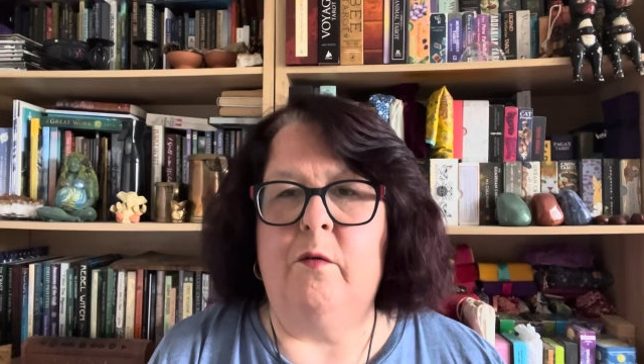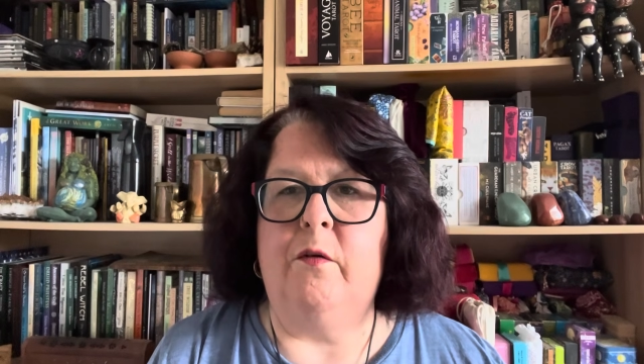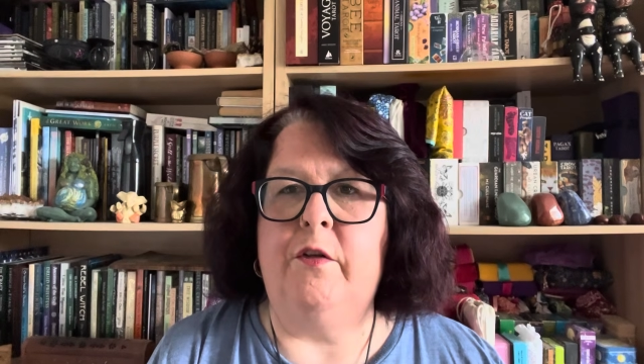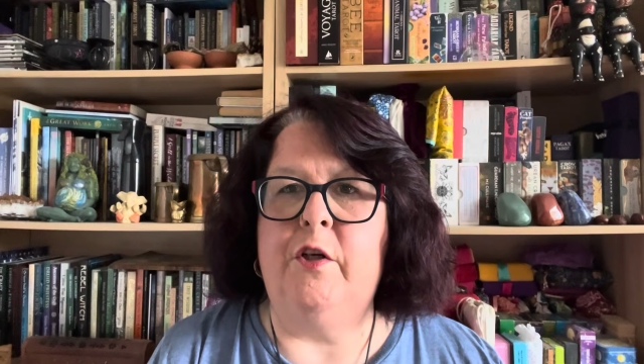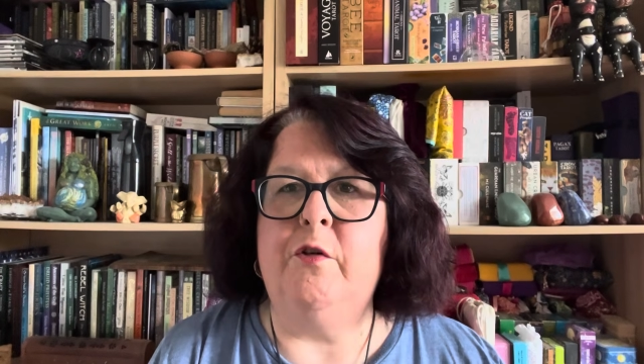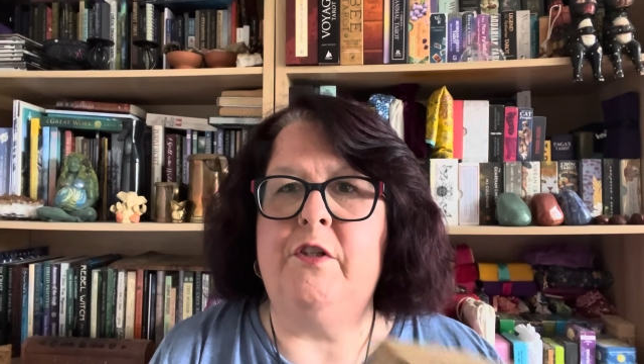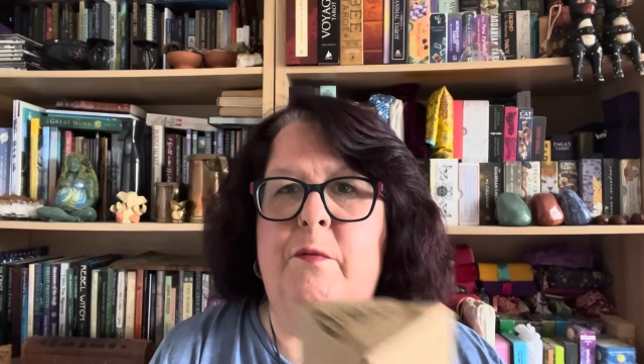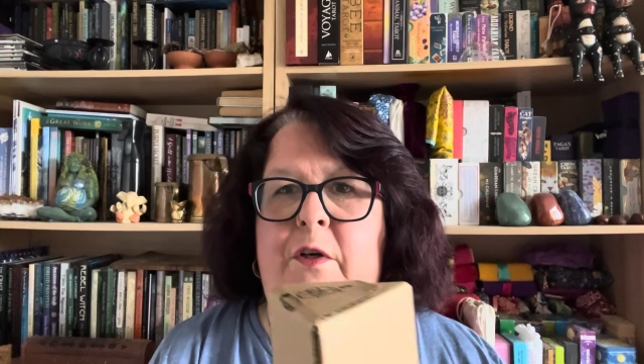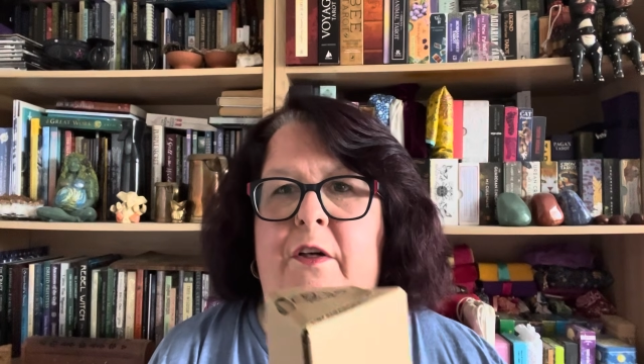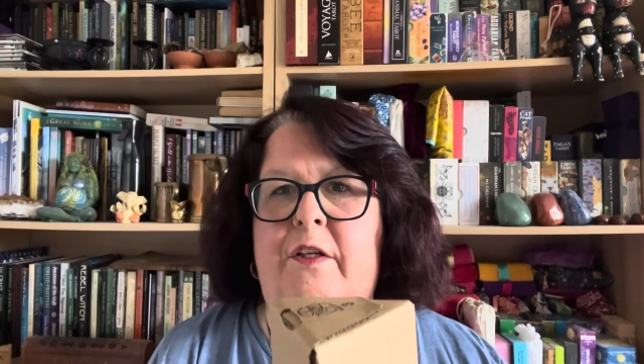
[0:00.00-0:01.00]
usually
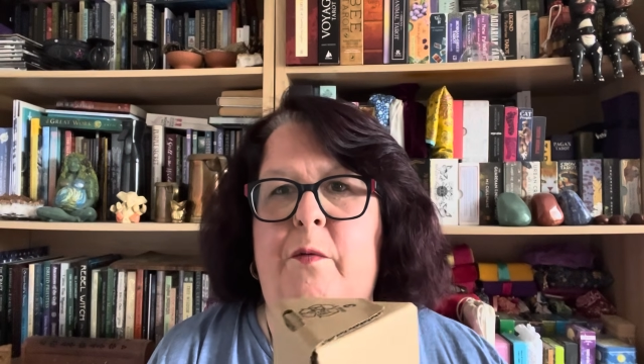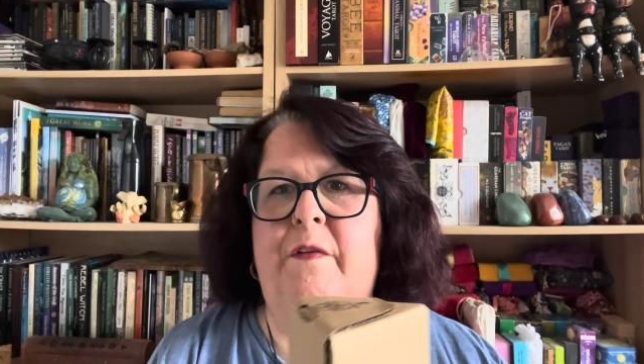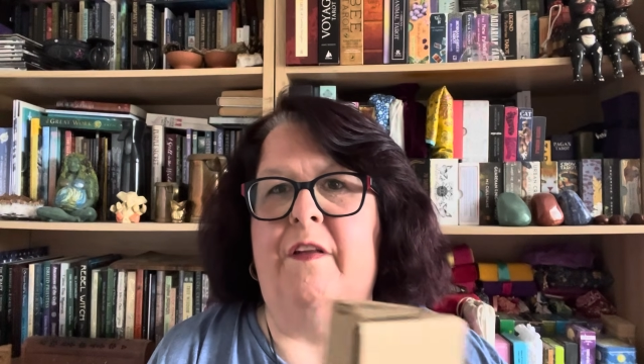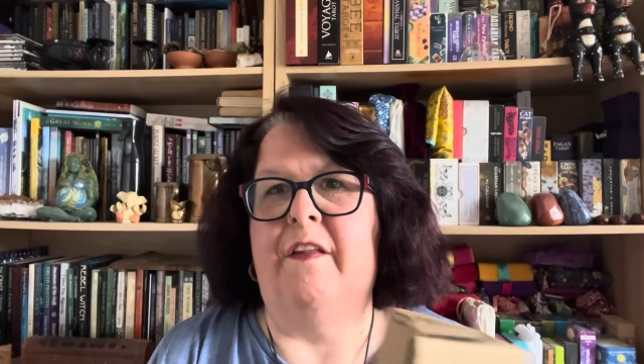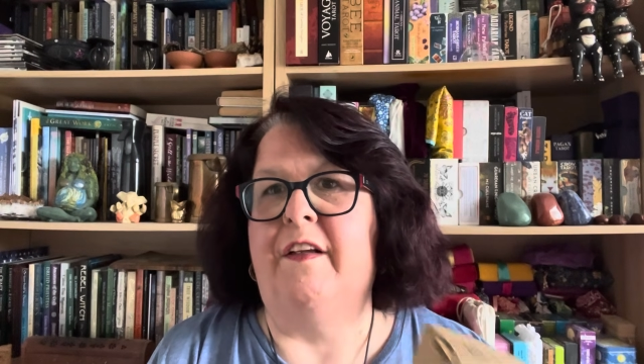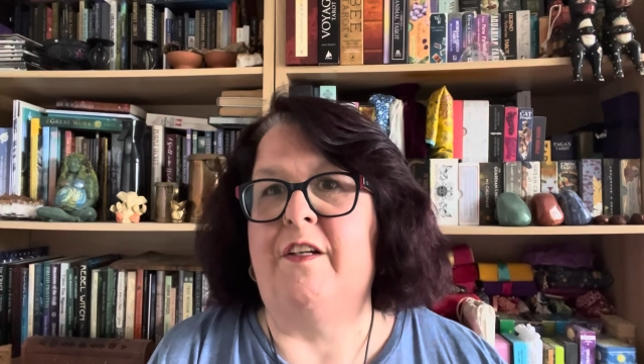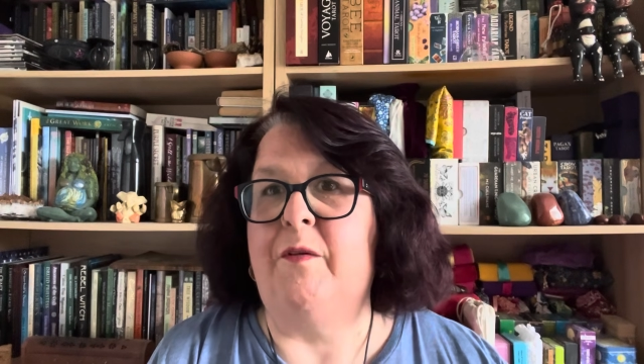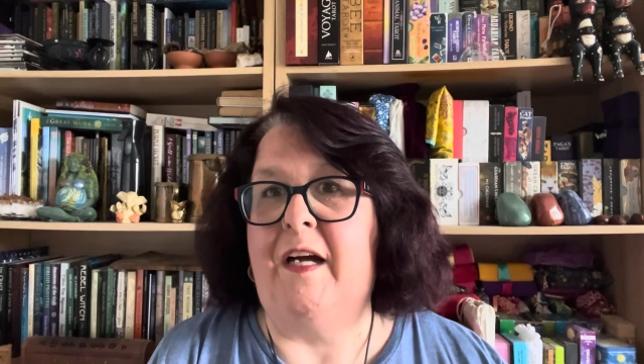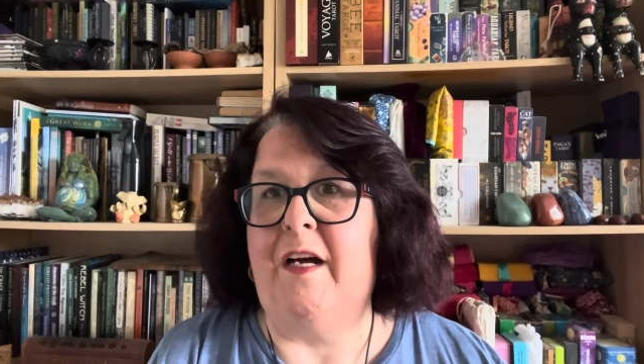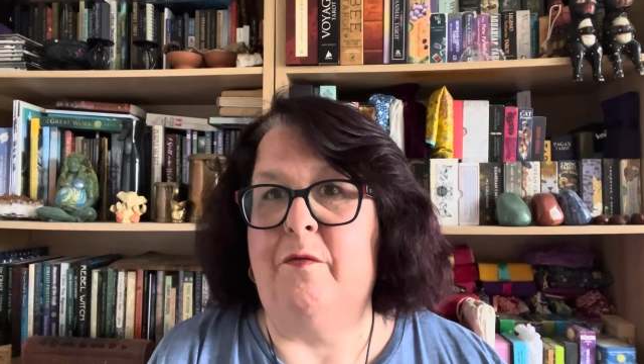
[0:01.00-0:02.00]
when I go in there, they don't
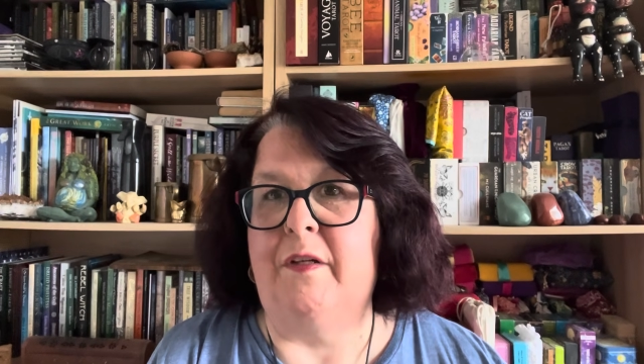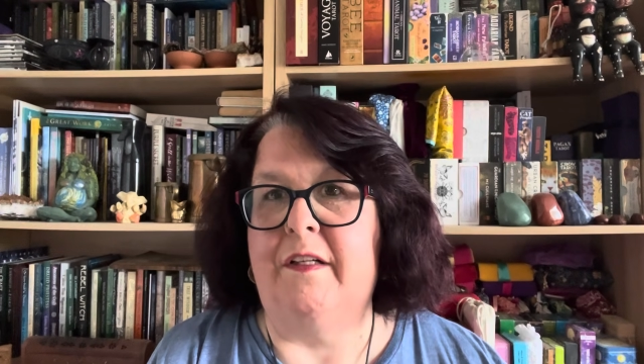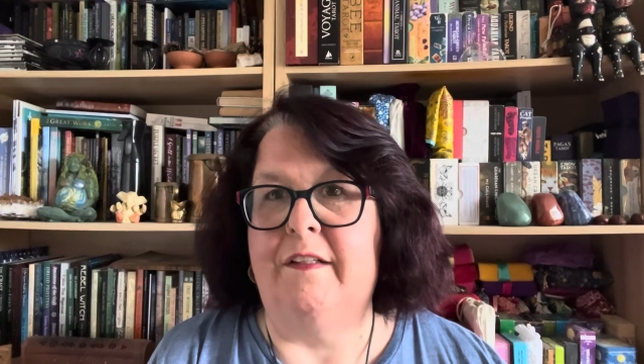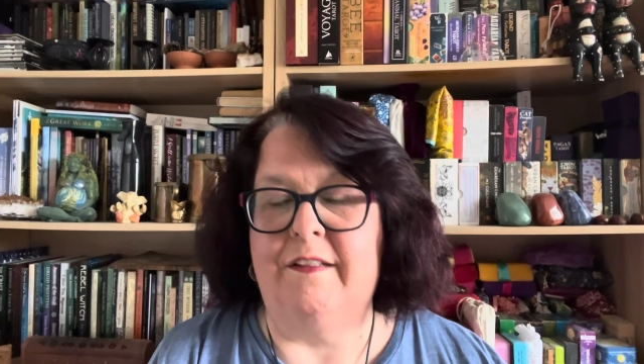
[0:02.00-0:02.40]
have it.